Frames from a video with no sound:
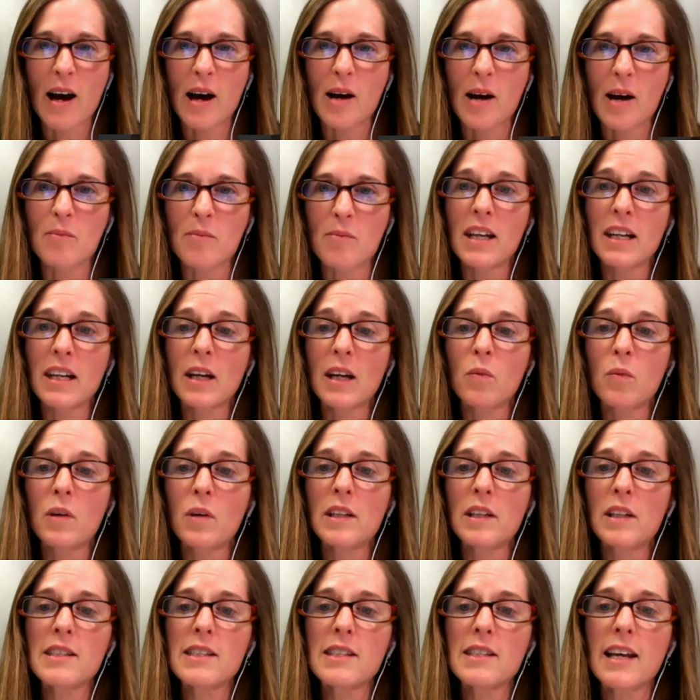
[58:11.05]
And I want
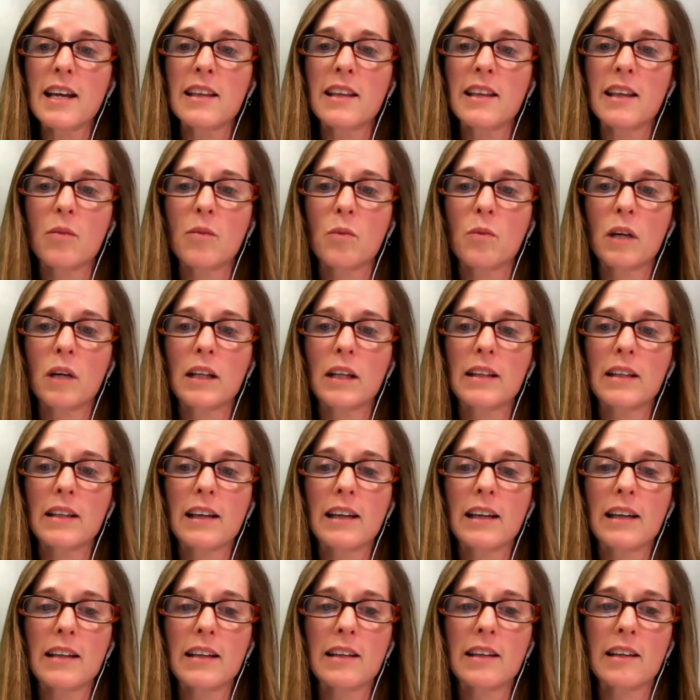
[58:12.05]
to say that we'd
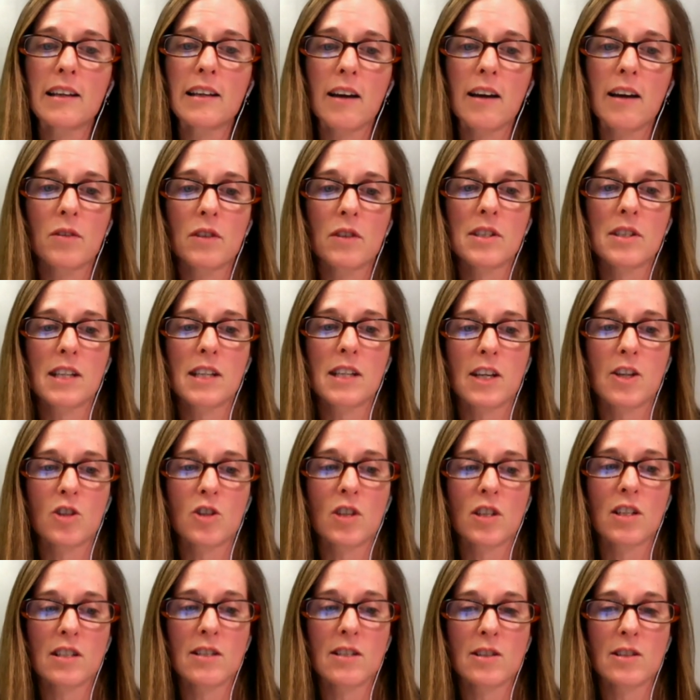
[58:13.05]
like the
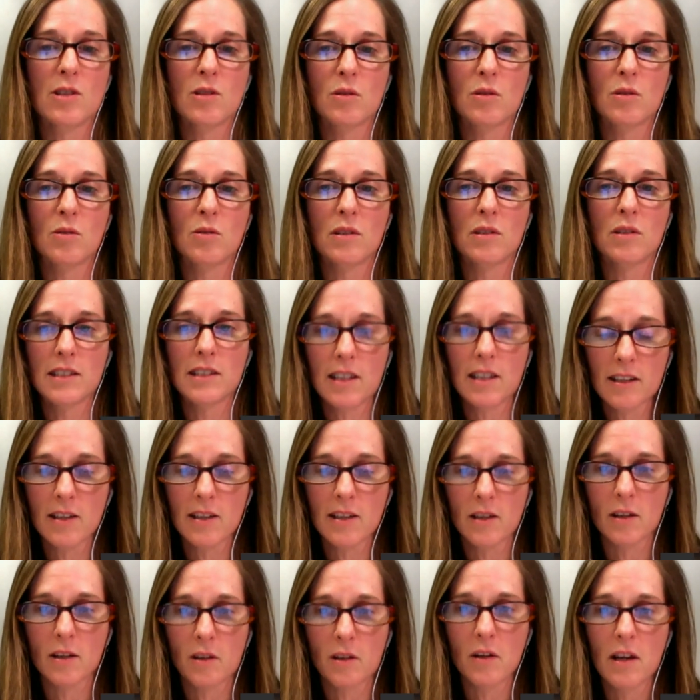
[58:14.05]
conversation to
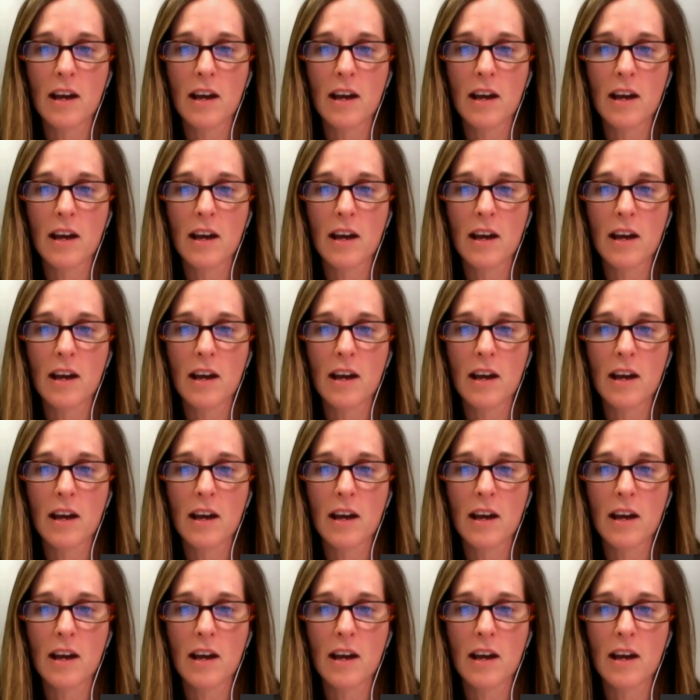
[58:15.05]
continue.